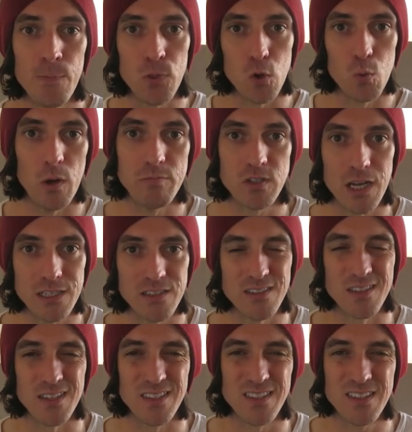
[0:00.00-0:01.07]
your website to
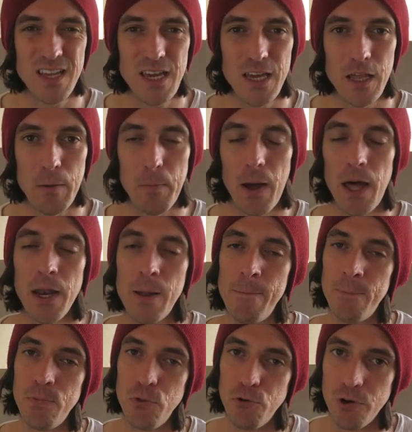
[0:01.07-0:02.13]
succeed, but
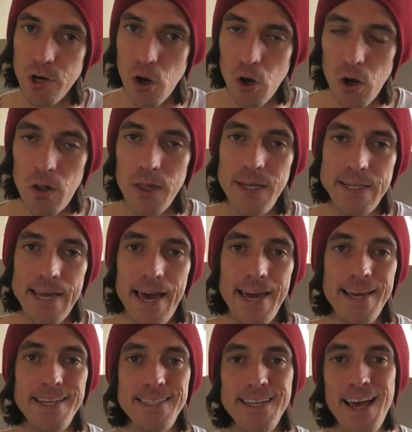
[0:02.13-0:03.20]
you're in early
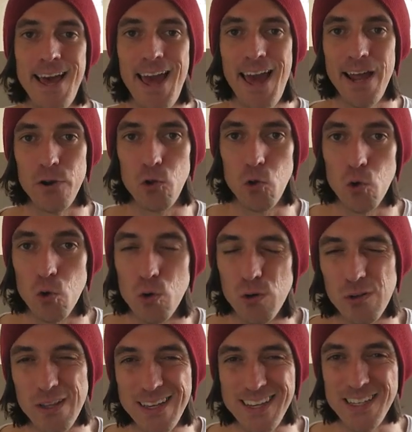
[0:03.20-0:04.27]
days and
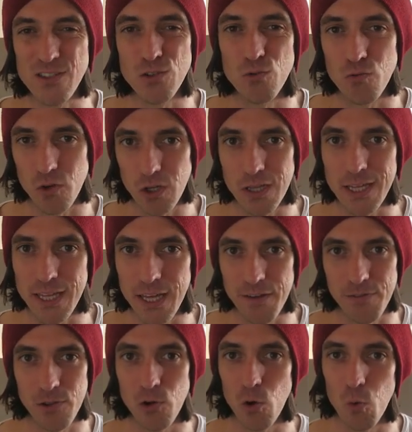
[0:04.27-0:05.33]
Google isn't really
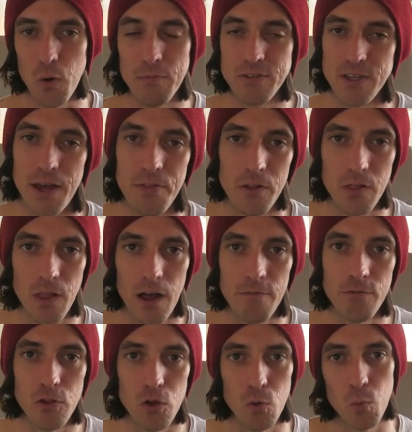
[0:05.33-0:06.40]
giving your website the
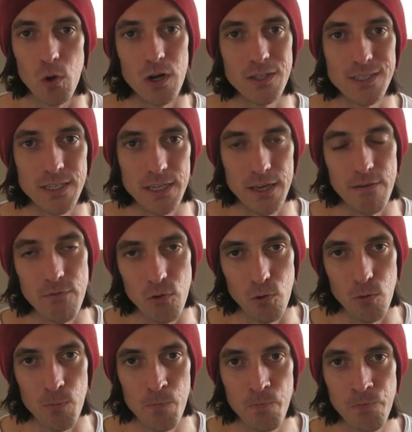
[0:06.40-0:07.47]
love that you want it to give
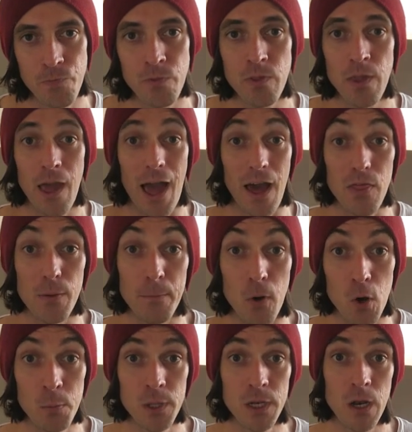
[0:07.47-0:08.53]
you. At the
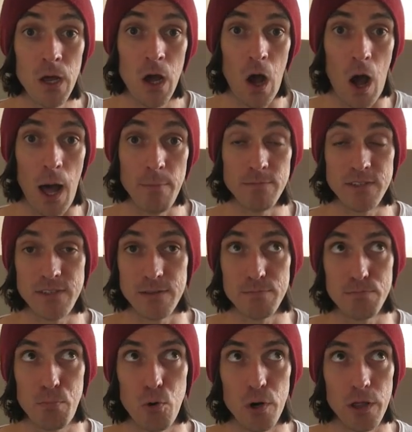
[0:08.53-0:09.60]
moment, I'm
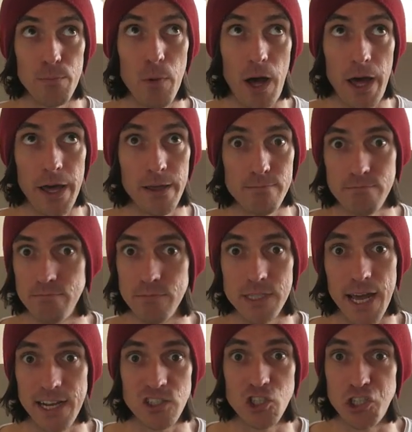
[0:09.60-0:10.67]
putting my
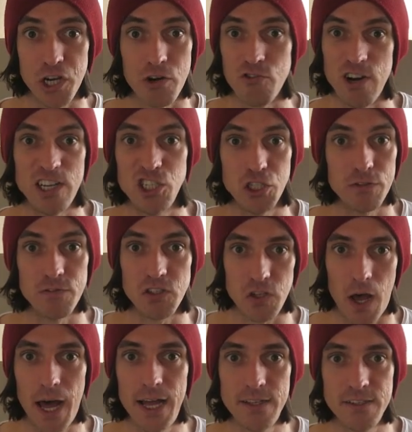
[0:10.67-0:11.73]
next generation of
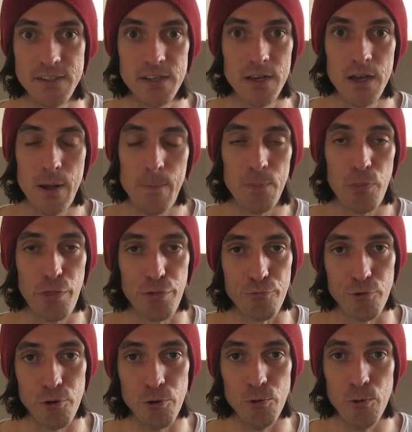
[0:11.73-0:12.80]
sites
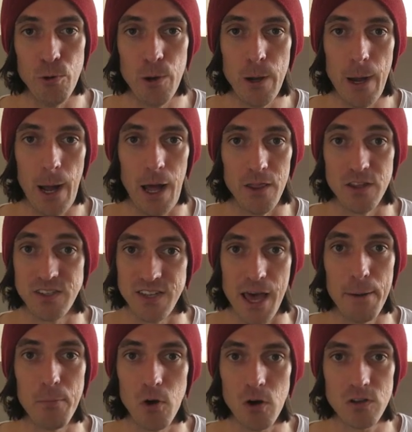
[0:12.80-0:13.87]
through the
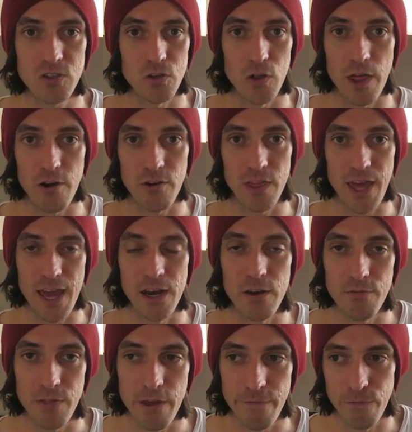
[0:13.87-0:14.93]
sandbox, so they're at the end
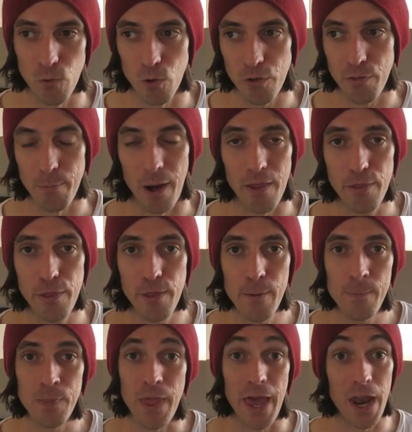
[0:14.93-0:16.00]
of their 4th month.
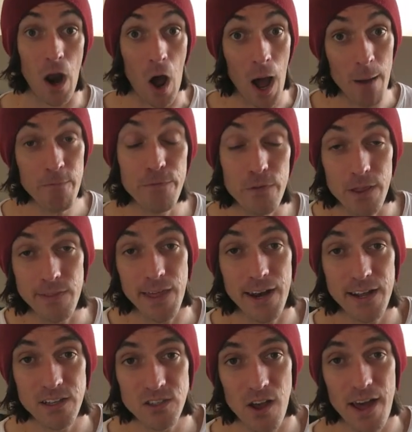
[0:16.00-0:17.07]
And I'm feeling that
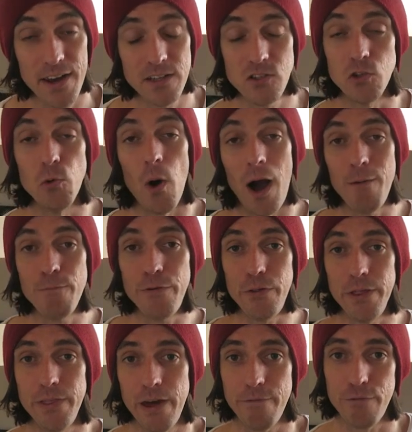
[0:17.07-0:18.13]
anxiety too. I'm
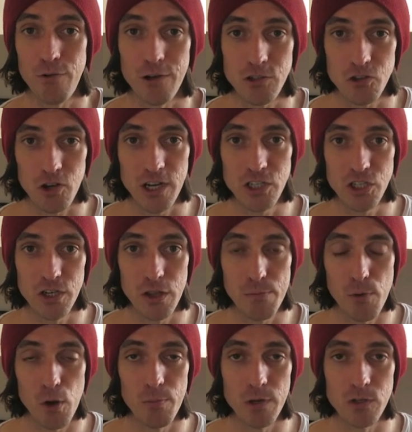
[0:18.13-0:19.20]
feeling that frustration at the
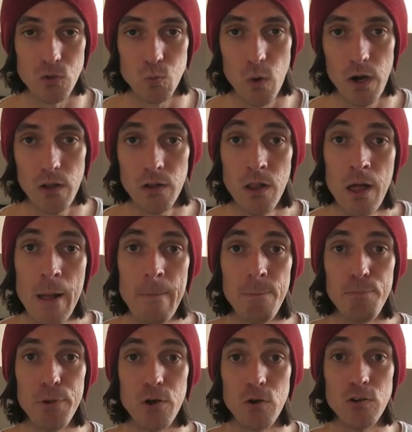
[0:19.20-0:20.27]
moment as well,
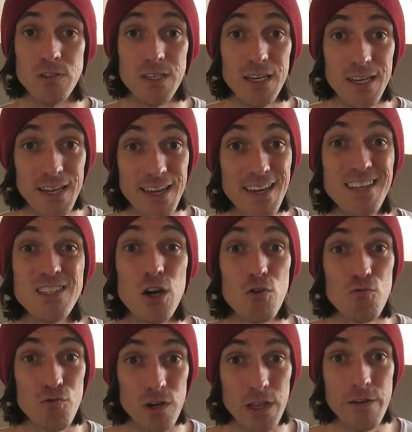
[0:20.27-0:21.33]
because it is a
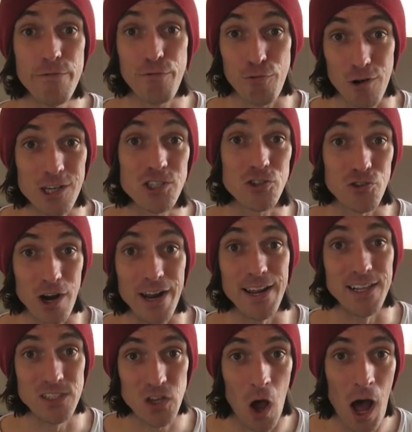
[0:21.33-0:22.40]
really
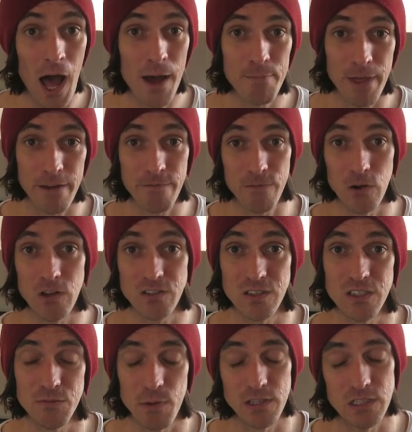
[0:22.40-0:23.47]
frustrating time, that first
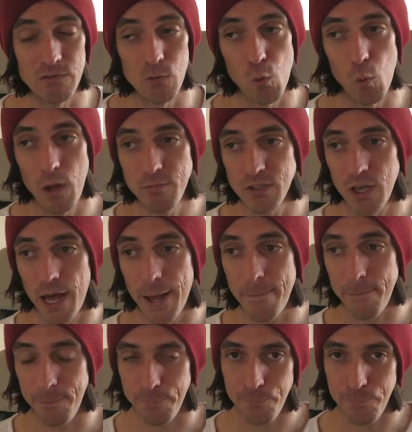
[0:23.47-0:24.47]
6 months of a website.